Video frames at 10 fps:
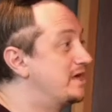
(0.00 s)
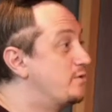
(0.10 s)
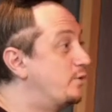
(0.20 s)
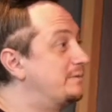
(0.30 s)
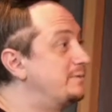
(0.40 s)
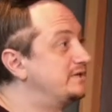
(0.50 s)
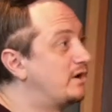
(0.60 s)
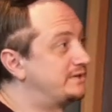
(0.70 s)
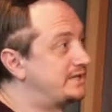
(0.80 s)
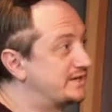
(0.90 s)
Well, I mean, no,
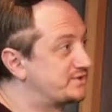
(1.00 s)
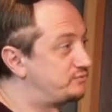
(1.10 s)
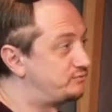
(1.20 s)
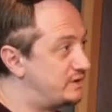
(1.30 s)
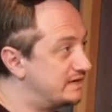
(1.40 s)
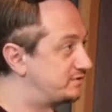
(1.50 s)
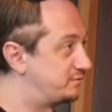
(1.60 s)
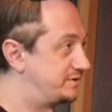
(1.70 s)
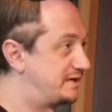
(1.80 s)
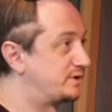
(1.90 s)
it has a ring to it
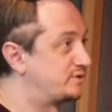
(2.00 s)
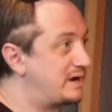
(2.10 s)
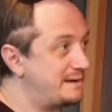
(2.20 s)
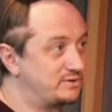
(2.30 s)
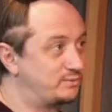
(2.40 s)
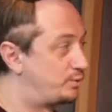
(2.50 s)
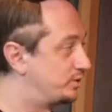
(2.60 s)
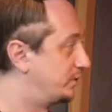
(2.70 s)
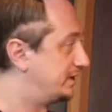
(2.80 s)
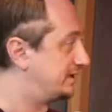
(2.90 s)
that I'm a Grammy Award
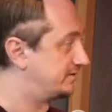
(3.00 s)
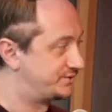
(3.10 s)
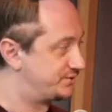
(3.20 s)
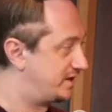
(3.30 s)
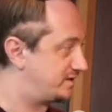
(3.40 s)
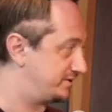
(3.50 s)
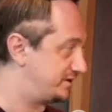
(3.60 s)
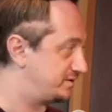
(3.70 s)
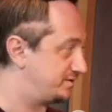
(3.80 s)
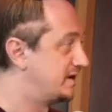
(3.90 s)
winning this, that, or the
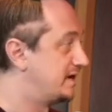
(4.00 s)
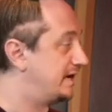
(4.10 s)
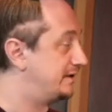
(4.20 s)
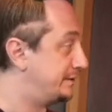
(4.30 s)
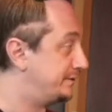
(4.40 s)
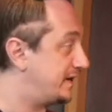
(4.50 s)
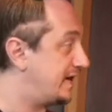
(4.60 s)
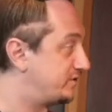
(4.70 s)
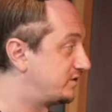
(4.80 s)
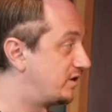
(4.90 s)
other. Yeah. In, in that exactly.
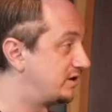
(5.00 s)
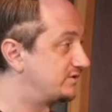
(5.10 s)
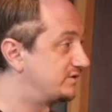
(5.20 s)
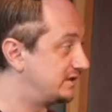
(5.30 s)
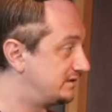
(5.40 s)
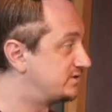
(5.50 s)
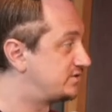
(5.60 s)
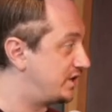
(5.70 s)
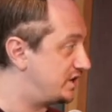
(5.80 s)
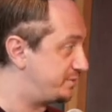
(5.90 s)
regard, it, it, did
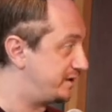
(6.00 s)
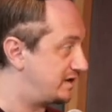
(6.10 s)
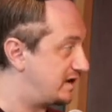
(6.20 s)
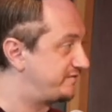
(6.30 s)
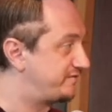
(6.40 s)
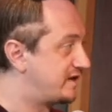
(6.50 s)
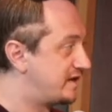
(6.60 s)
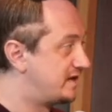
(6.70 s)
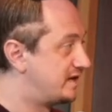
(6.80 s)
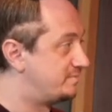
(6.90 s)
change my life
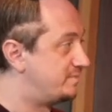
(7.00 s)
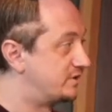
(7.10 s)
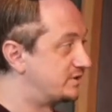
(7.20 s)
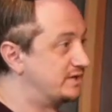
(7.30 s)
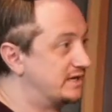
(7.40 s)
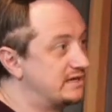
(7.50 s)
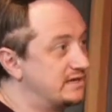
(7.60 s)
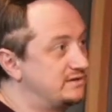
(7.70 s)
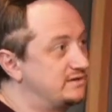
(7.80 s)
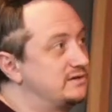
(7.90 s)
because like
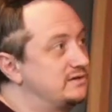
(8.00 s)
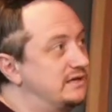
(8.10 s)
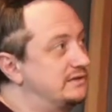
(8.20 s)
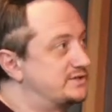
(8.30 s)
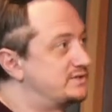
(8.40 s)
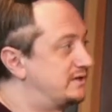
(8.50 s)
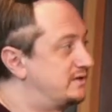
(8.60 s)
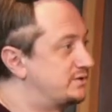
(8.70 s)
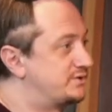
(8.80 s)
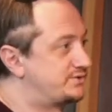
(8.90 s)
it doesn't like you
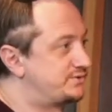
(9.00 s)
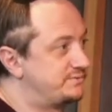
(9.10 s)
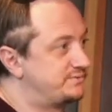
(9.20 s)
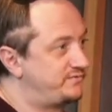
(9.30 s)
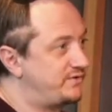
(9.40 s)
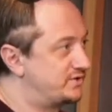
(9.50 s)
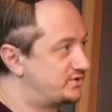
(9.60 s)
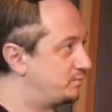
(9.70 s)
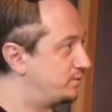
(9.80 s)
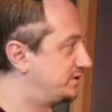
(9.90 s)
could find
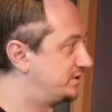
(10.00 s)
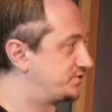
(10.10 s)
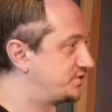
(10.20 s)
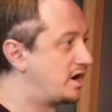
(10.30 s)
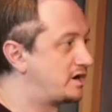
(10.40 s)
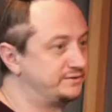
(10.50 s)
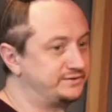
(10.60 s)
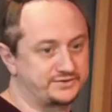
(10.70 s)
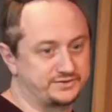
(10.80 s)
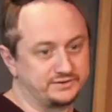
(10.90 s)
someone in the Sahara
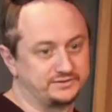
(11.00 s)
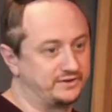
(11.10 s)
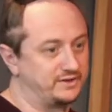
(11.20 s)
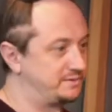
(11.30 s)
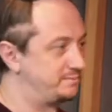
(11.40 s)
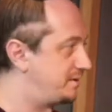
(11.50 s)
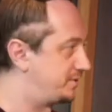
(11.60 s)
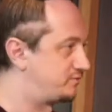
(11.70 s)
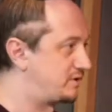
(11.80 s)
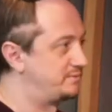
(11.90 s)
Desert and tell them I'm a
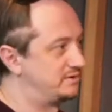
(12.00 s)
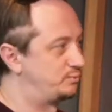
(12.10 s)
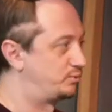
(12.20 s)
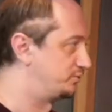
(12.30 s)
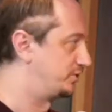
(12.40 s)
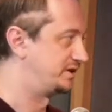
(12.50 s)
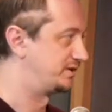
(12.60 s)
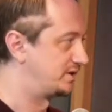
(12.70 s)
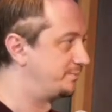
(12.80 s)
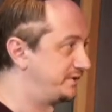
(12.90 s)
Grammy Award winning
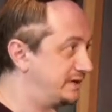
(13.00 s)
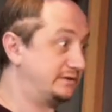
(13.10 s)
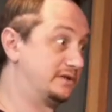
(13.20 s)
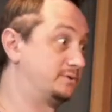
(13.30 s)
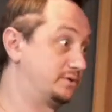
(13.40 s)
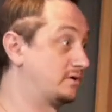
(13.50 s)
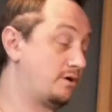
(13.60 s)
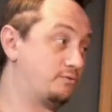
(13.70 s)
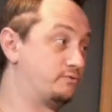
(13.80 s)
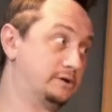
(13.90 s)
something, and they'll be like,
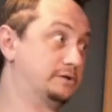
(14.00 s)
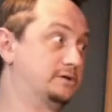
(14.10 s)
oh, really?